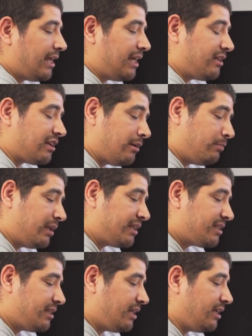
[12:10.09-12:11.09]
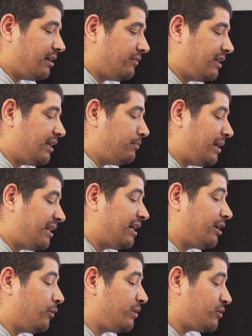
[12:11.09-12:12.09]
and the complexity of that it may
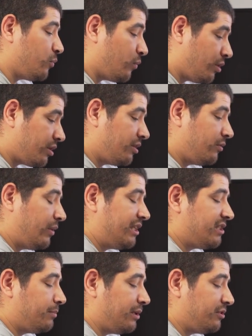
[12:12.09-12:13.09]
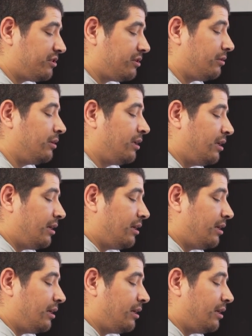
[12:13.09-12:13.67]
not always work the way it's supposed to.